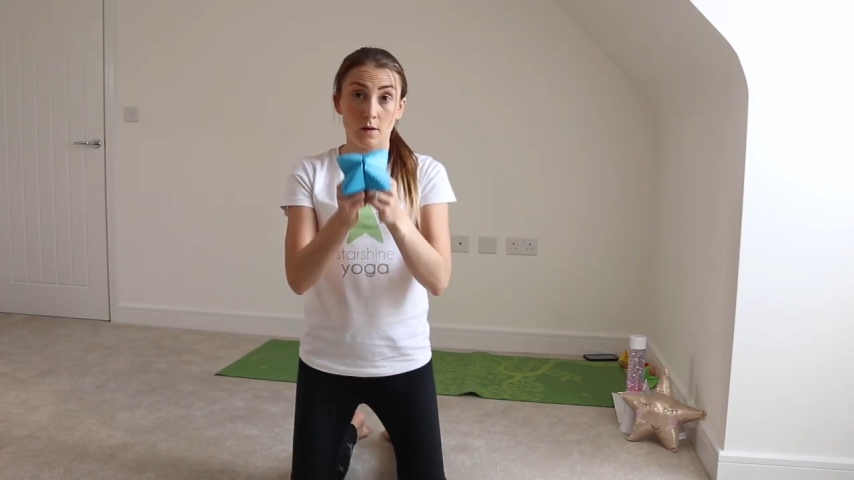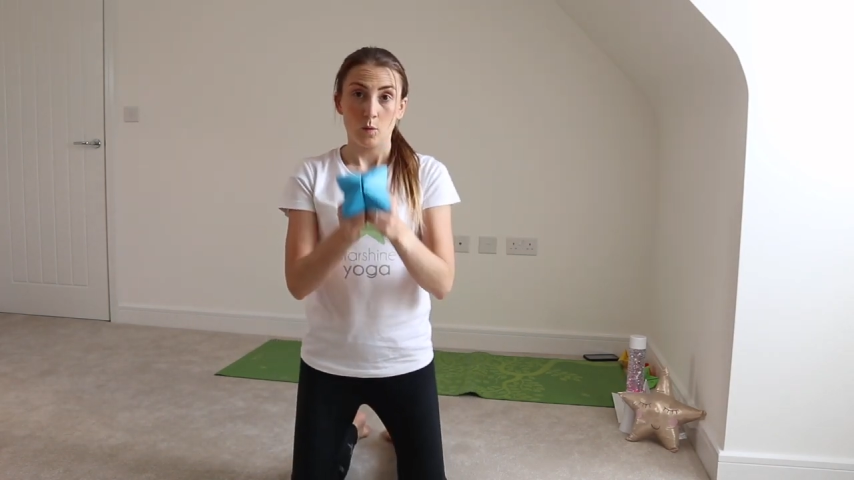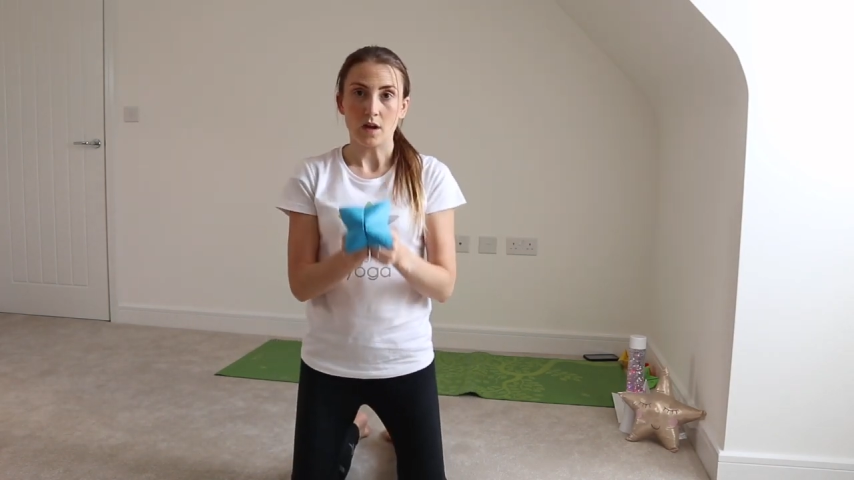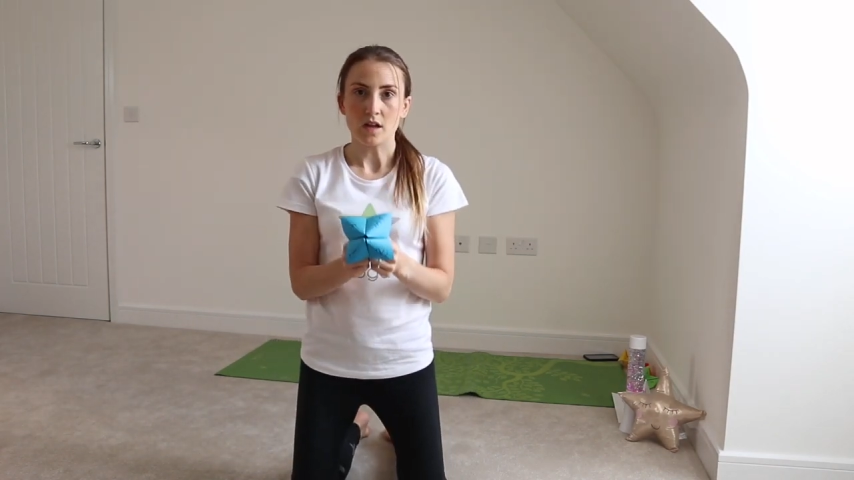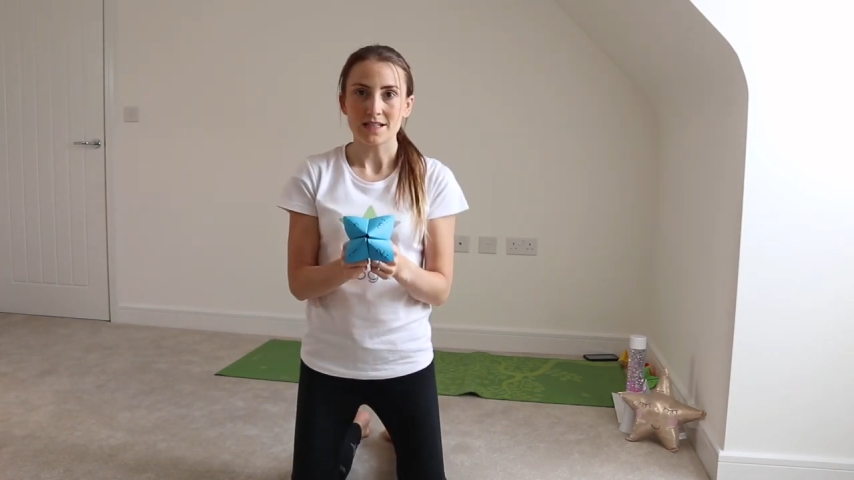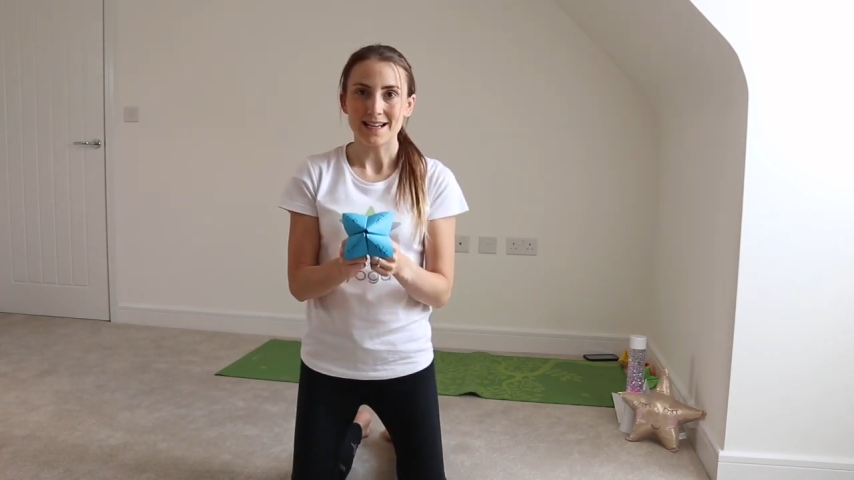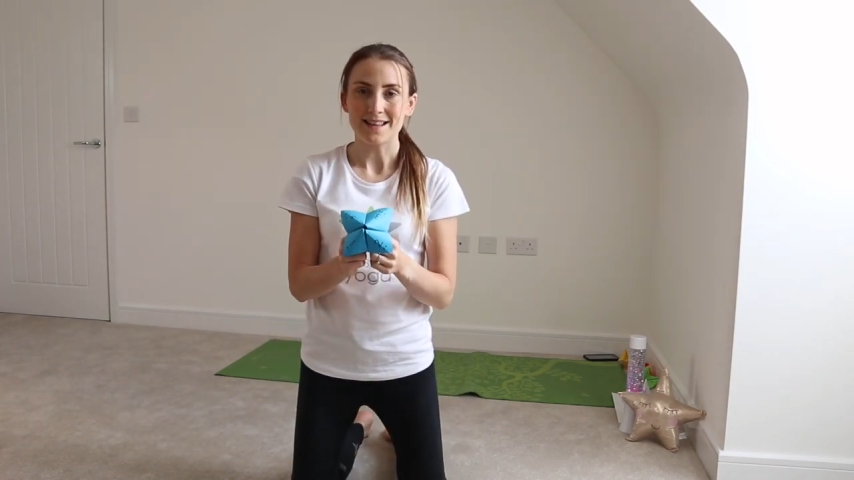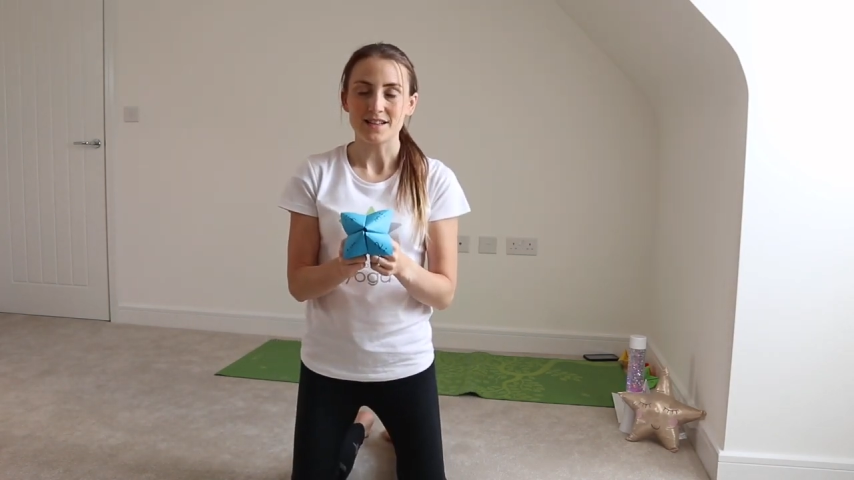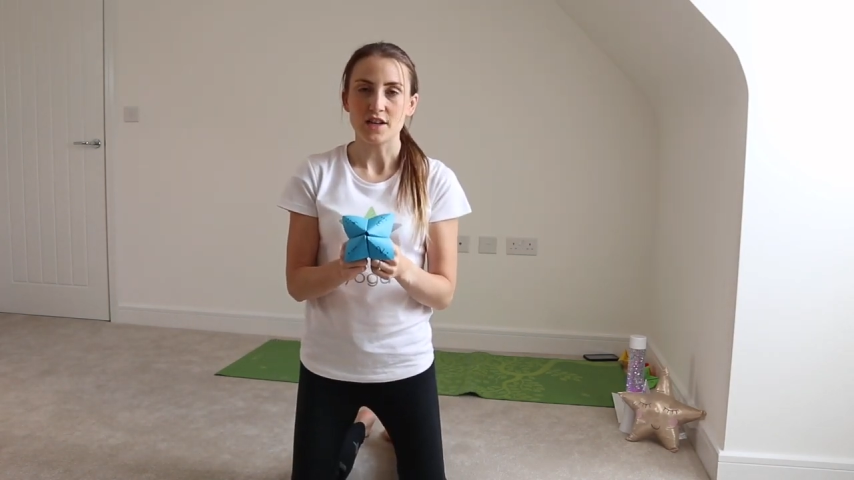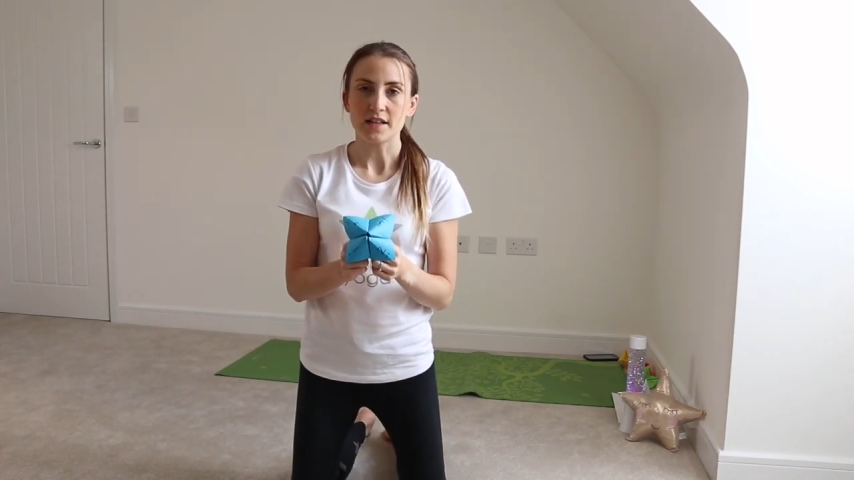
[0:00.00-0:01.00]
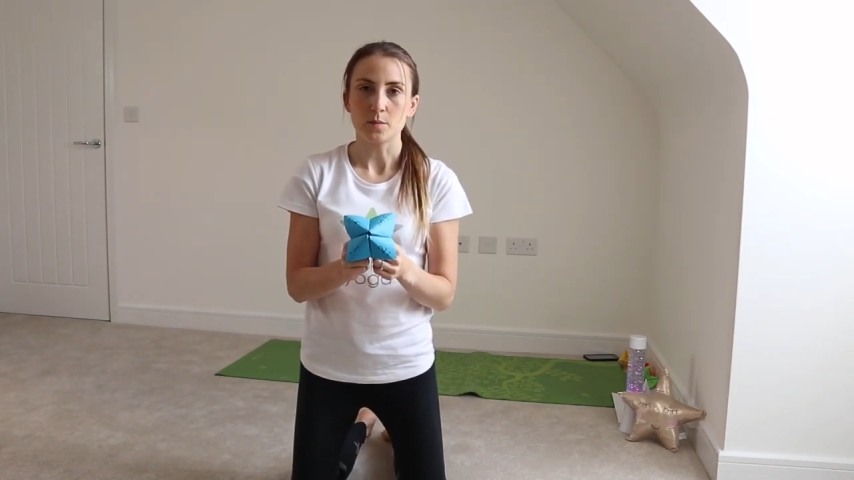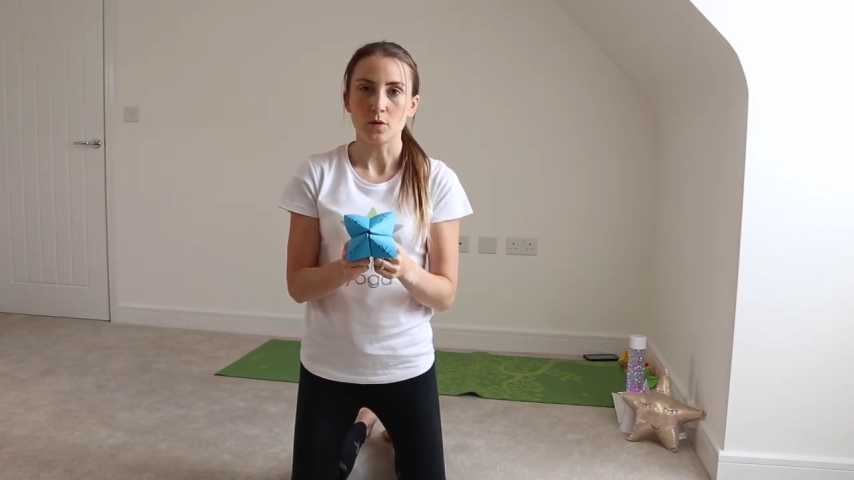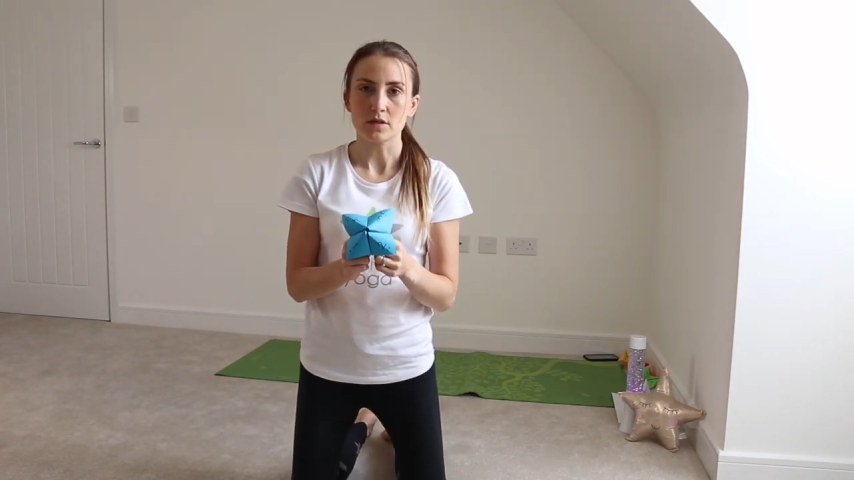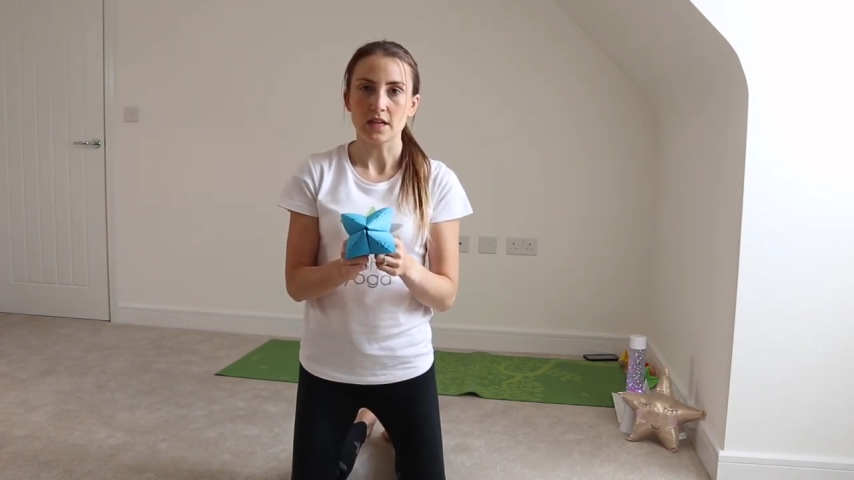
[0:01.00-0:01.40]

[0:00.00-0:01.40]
We're going to let the Chatterbox